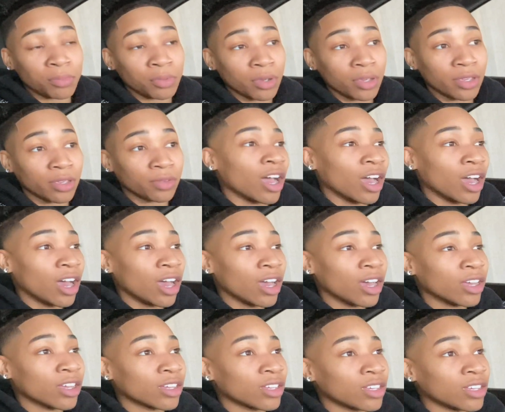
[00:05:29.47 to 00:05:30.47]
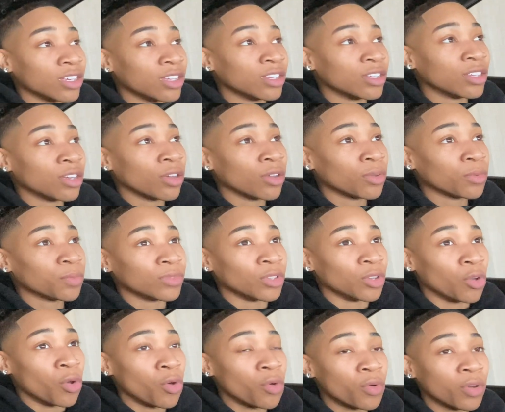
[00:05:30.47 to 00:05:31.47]
But I end up
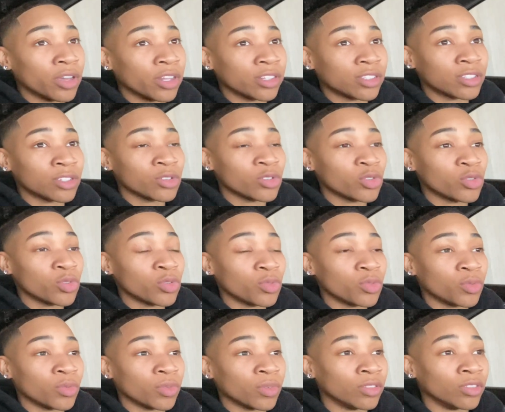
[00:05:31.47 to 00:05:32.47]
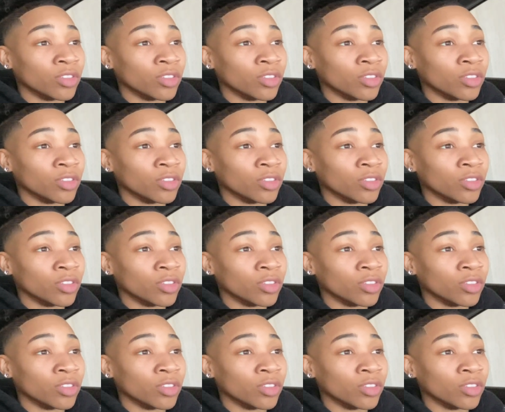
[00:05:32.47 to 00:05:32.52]
going to